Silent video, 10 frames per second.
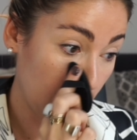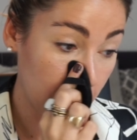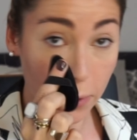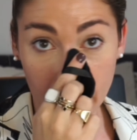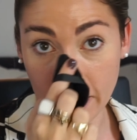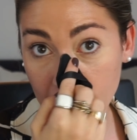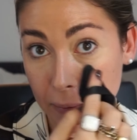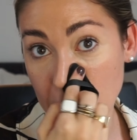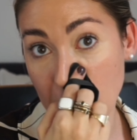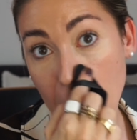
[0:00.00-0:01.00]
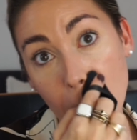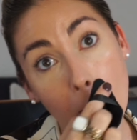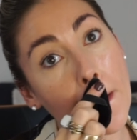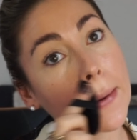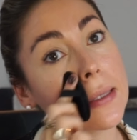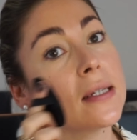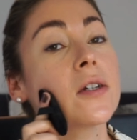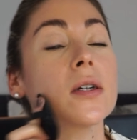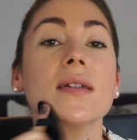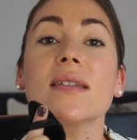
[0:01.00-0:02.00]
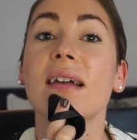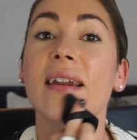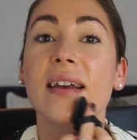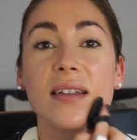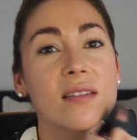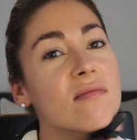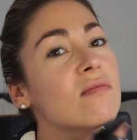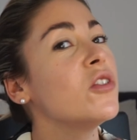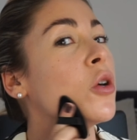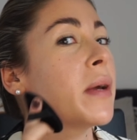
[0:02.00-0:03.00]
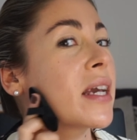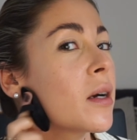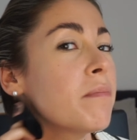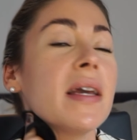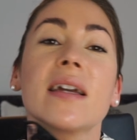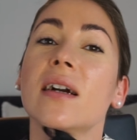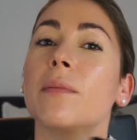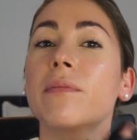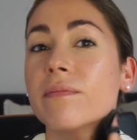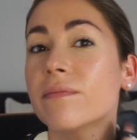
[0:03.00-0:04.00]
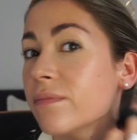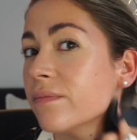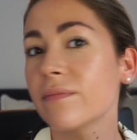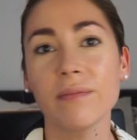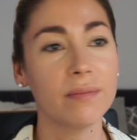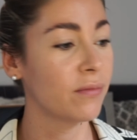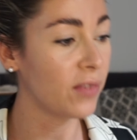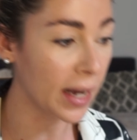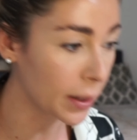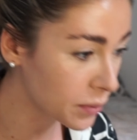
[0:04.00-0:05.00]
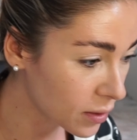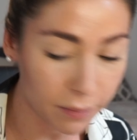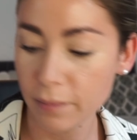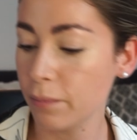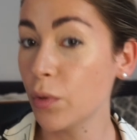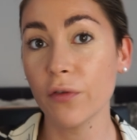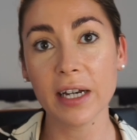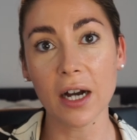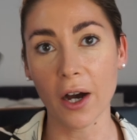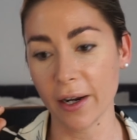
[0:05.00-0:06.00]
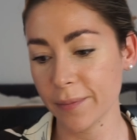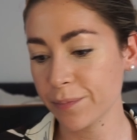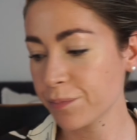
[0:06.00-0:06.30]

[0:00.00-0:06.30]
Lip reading: human, you know? Clean girl aesthetics, no makeup vibes. Moving on.